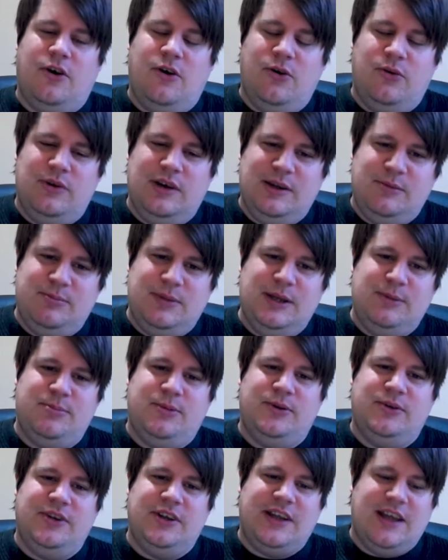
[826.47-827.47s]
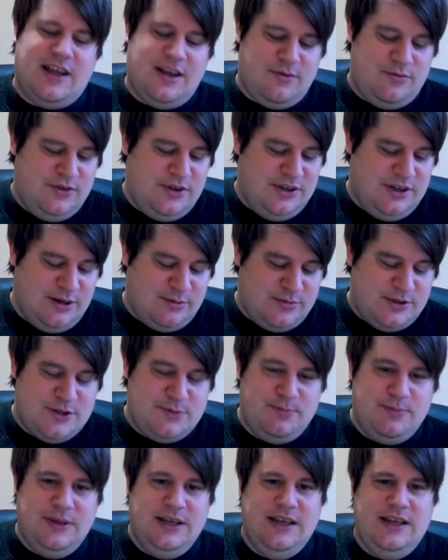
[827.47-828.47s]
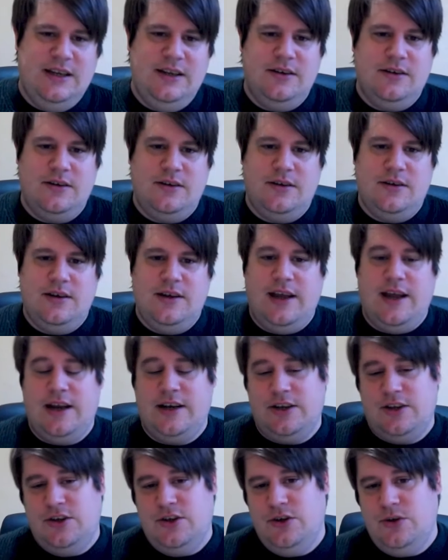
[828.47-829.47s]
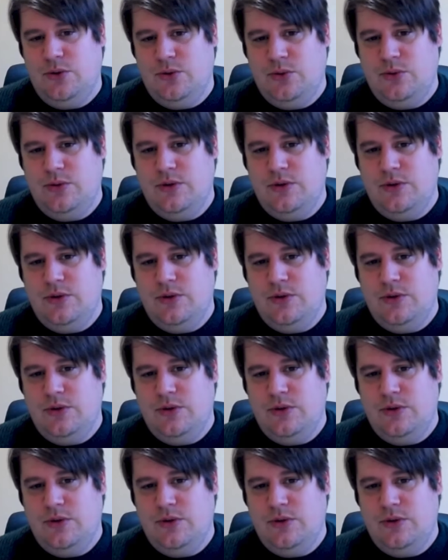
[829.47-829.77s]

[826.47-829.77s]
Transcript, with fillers: only people that have the numbers P and Q